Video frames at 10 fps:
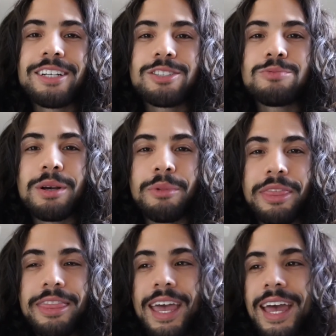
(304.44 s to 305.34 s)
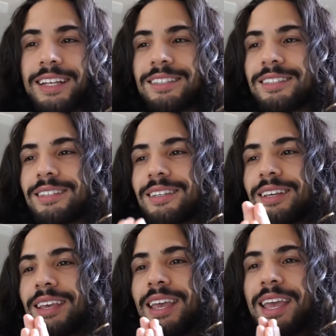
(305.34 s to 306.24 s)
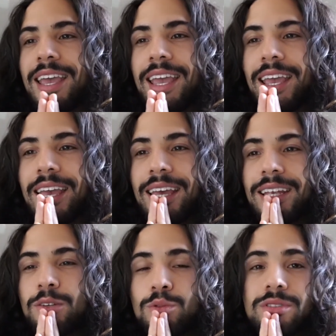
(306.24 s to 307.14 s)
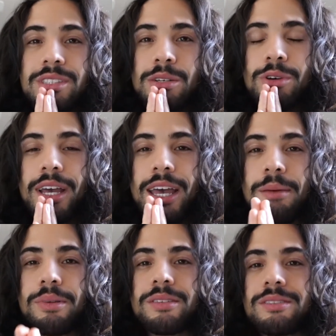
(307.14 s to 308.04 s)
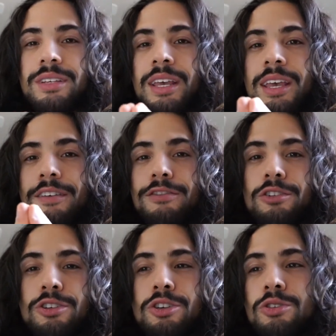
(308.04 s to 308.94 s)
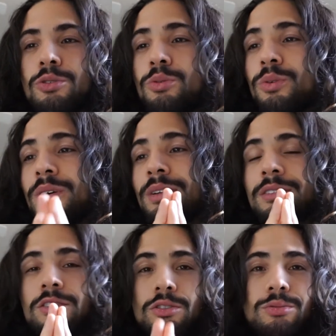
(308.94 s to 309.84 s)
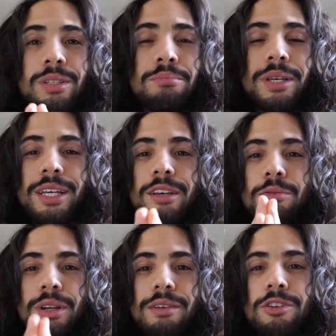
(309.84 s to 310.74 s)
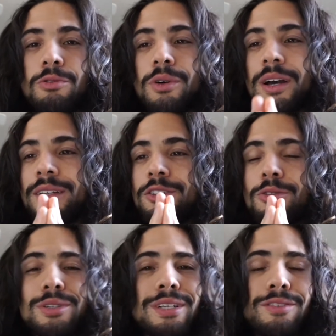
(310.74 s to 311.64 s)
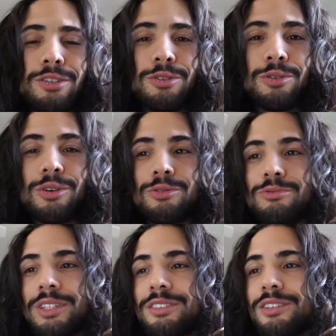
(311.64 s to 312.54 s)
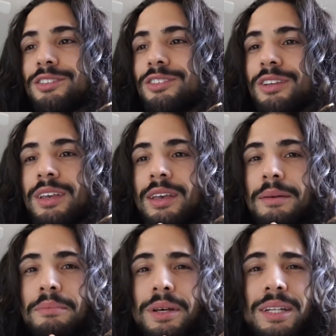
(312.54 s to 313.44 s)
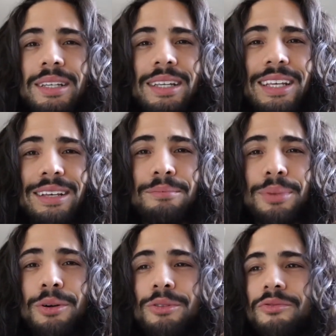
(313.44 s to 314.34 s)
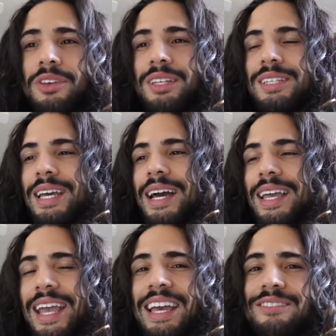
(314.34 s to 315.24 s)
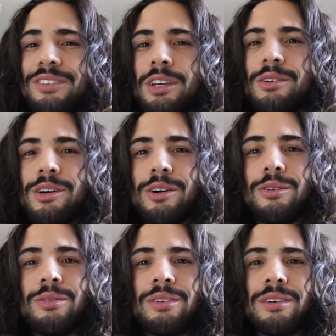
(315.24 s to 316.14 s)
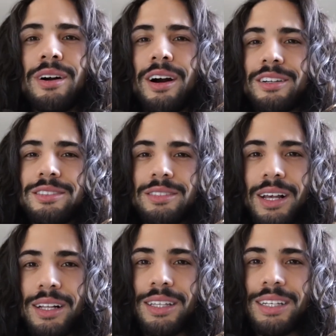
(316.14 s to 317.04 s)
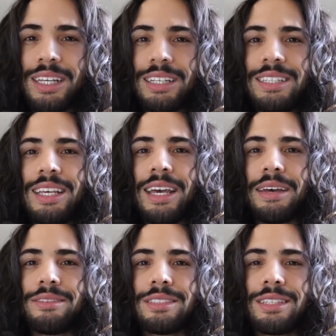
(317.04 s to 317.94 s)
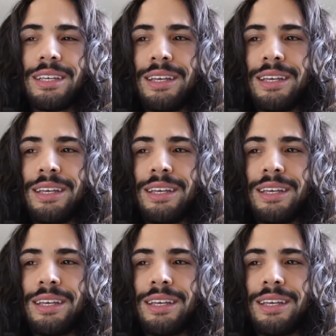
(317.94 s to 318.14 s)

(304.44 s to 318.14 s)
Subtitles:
just went with that, and we'll see what happens. For you, you can pick whatever you want. You always have to do your own research, but both VTI and VOO are solid ETFs.